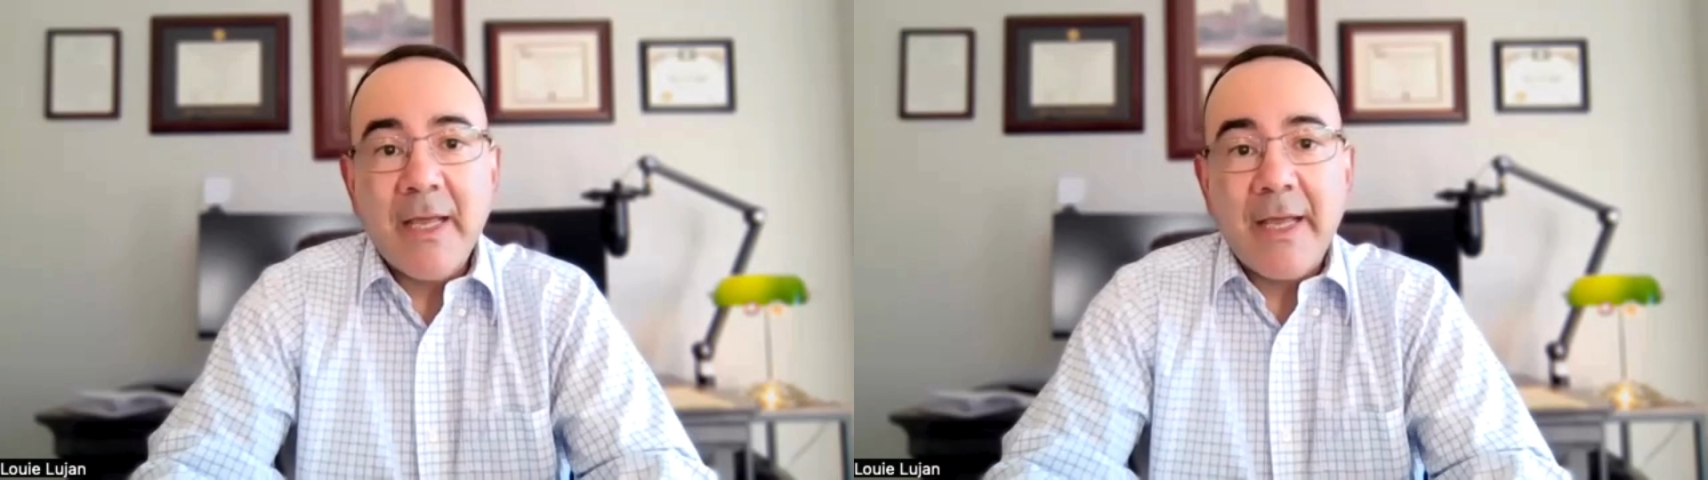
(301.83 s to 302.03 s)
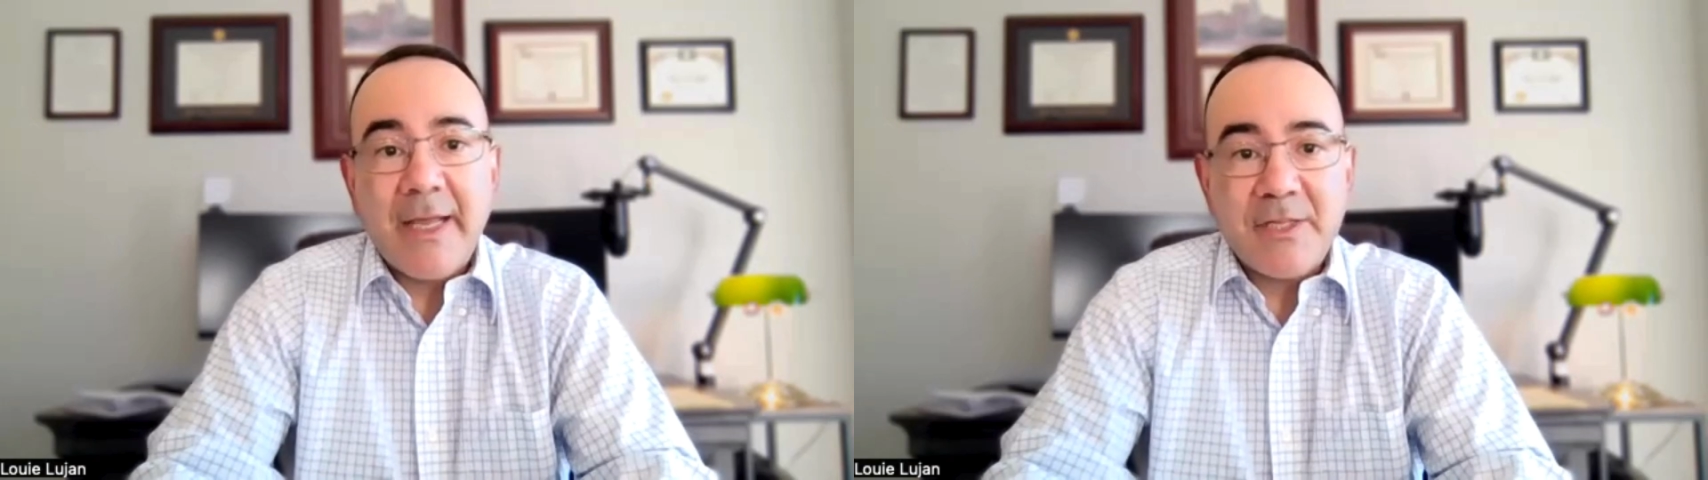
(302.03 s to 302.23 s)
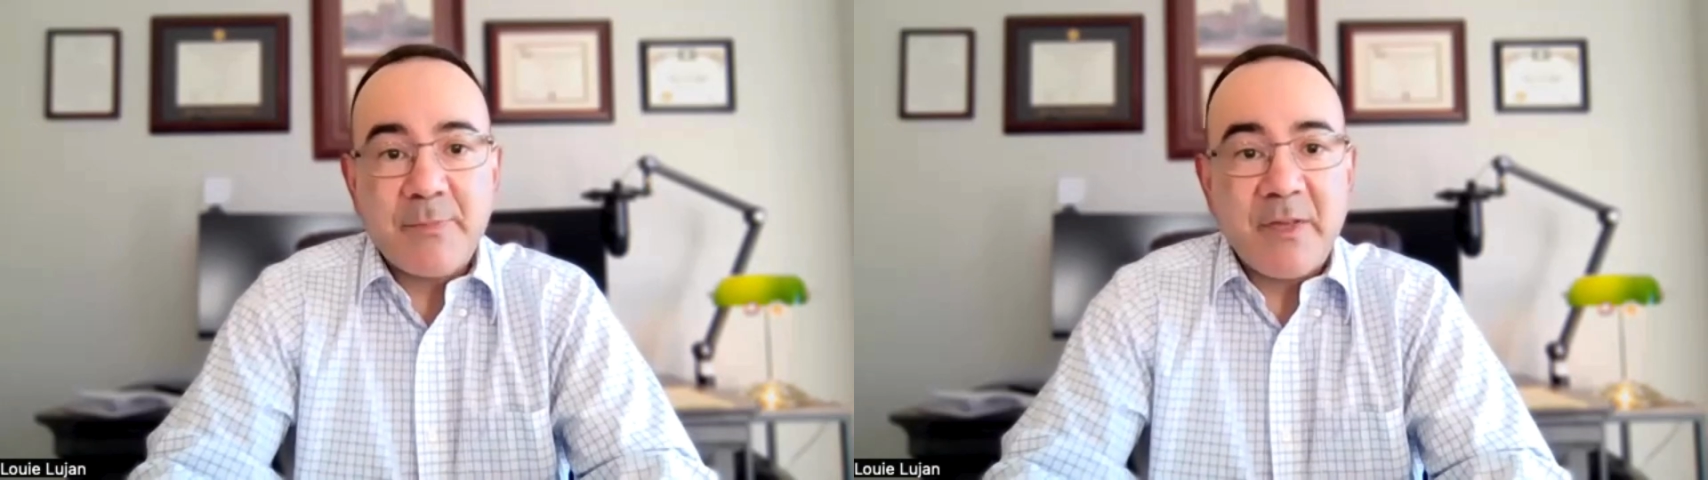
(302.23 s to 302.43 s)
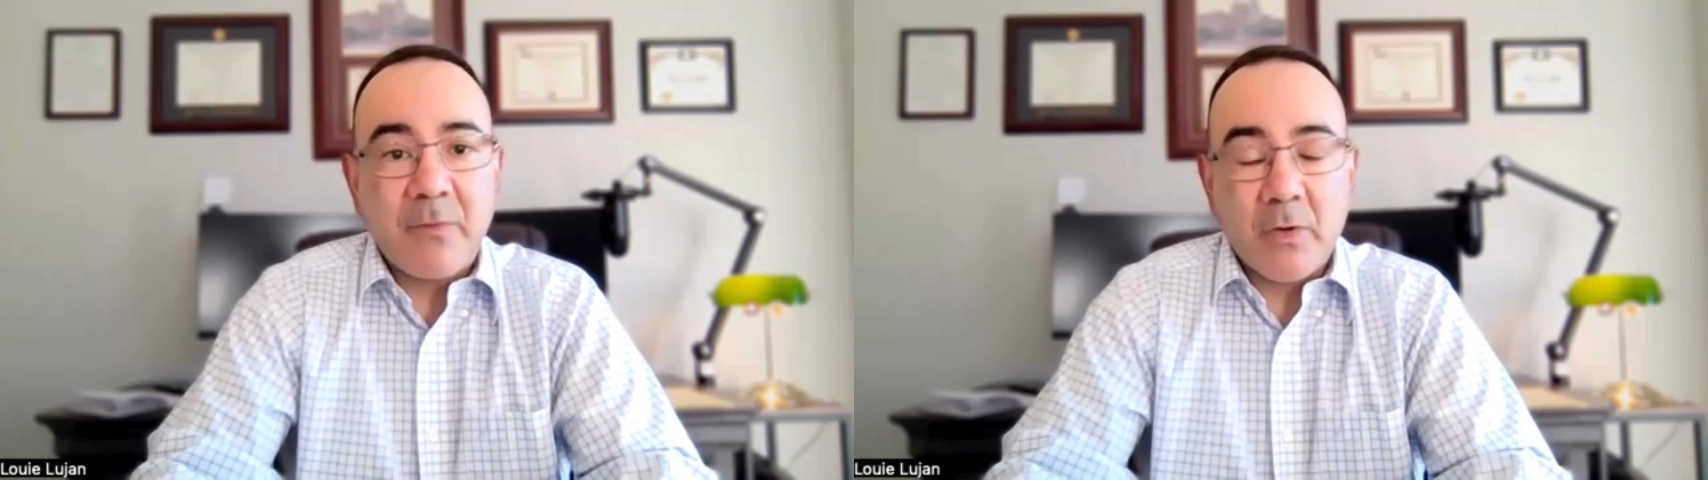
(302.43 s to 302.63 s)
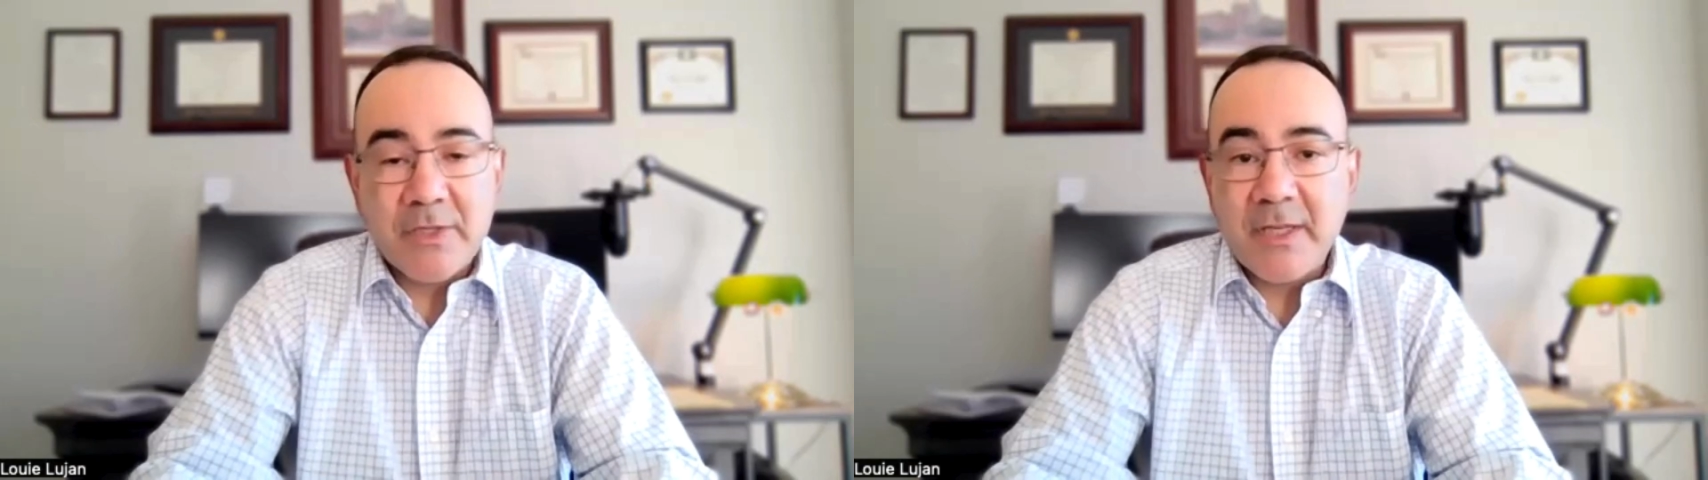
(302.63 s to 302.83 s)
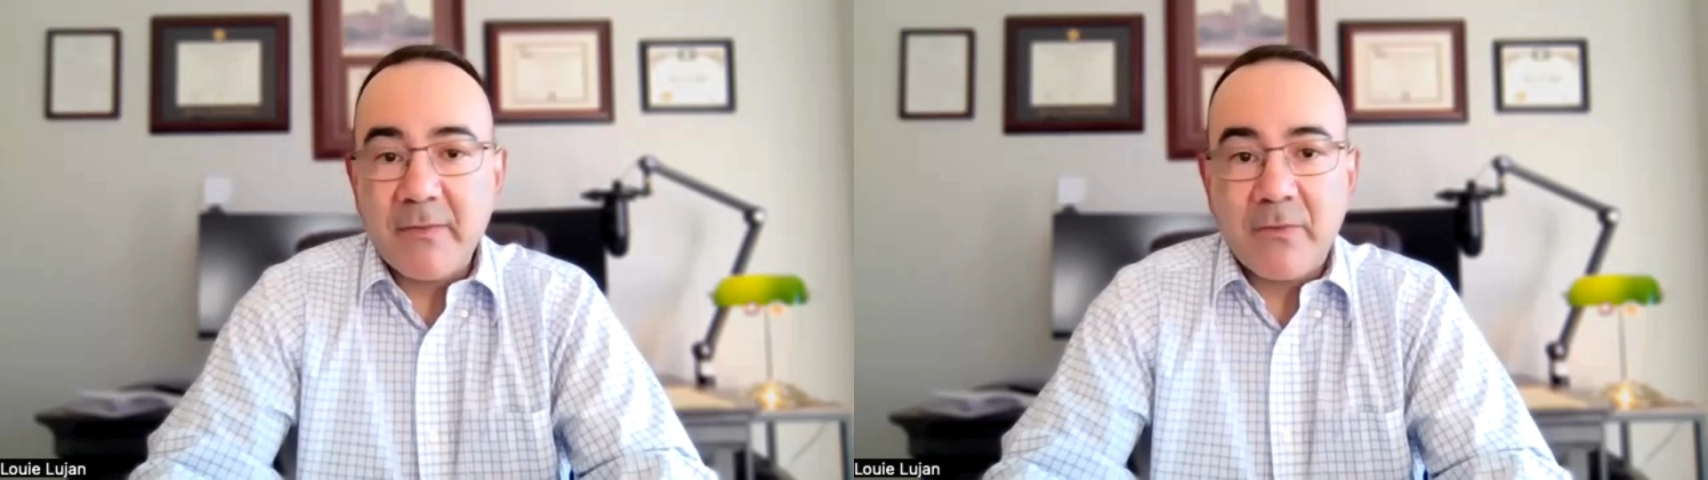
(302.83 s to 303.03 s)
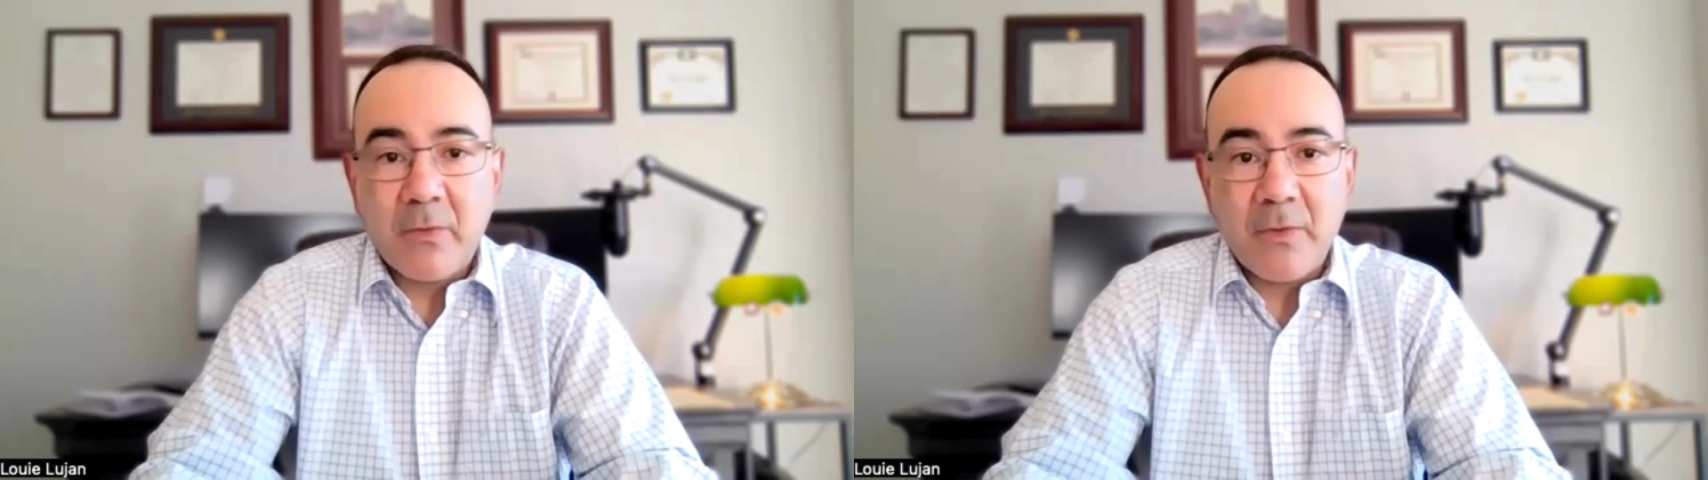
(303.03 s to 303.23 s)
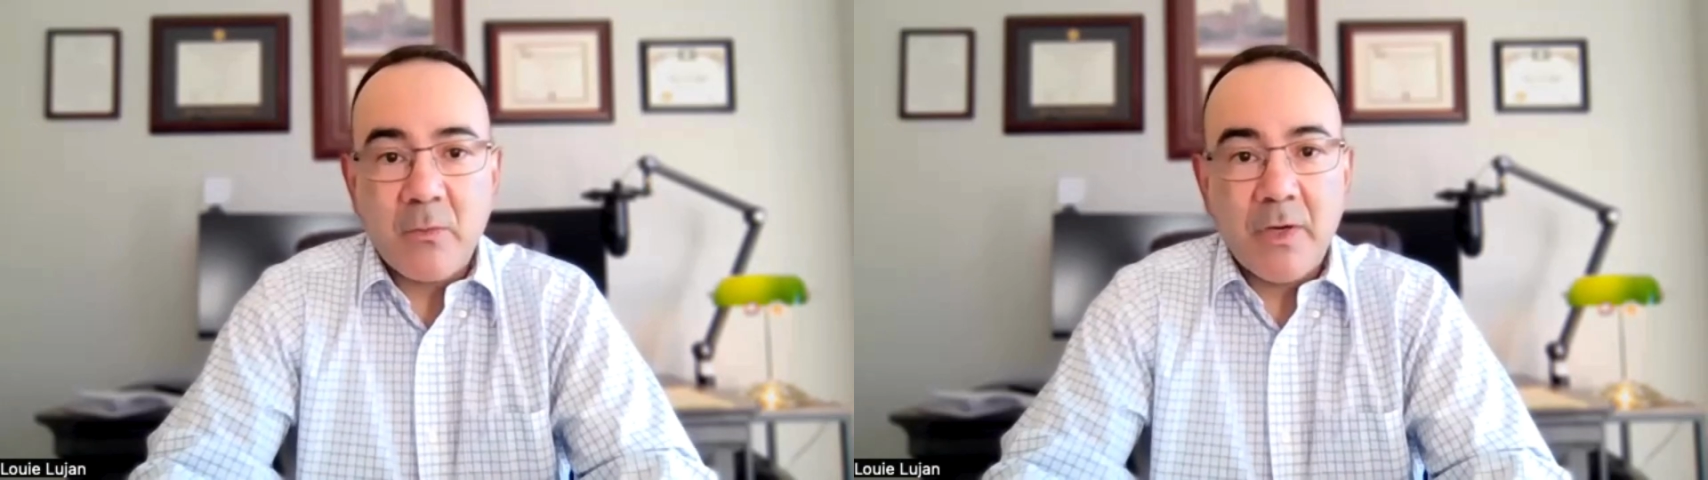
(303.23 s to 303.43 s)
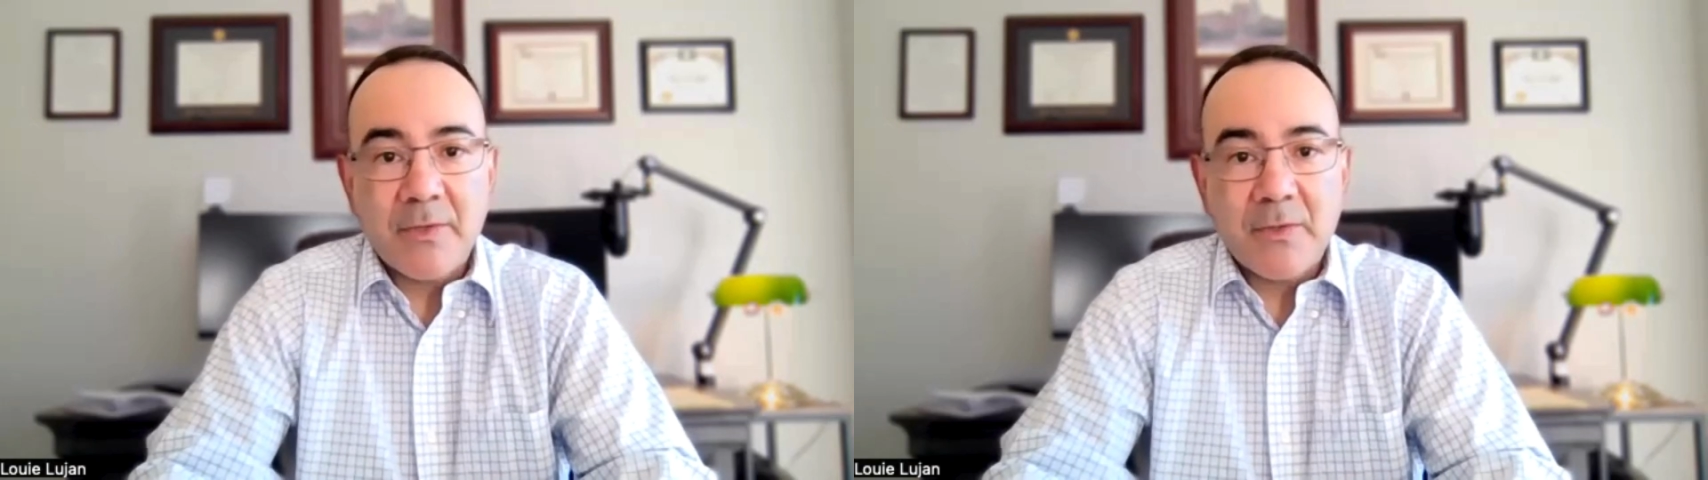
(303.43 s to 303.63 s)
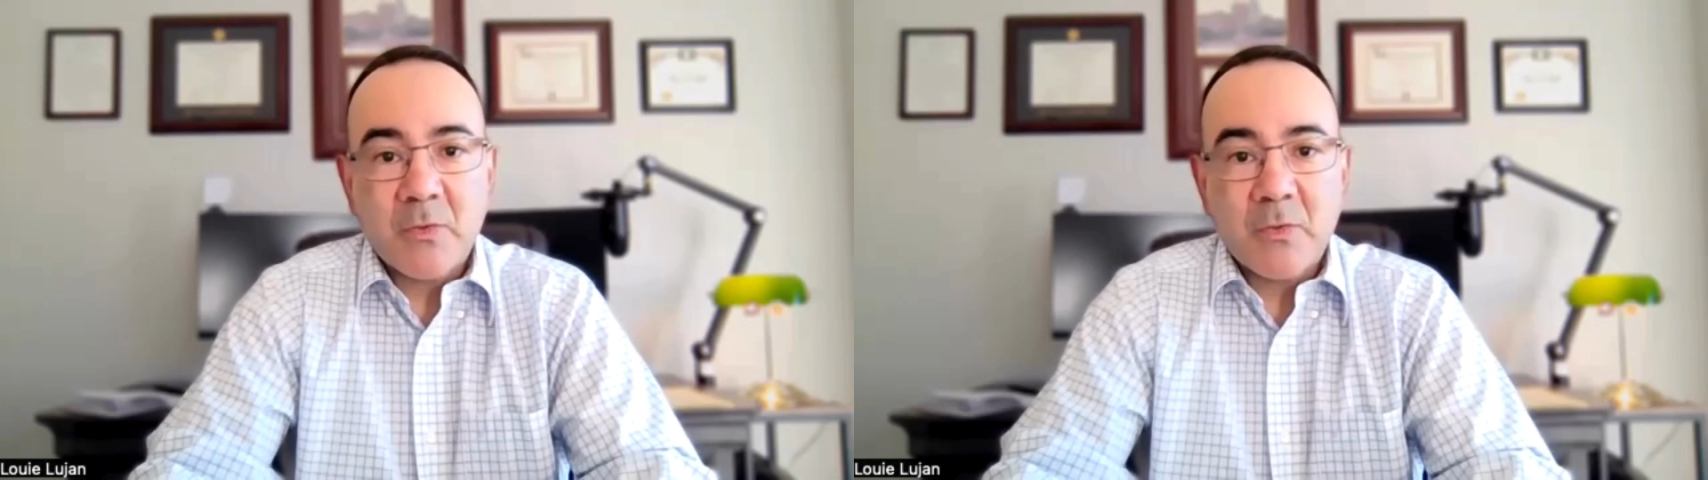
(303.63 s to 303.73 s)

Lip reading: HB 1441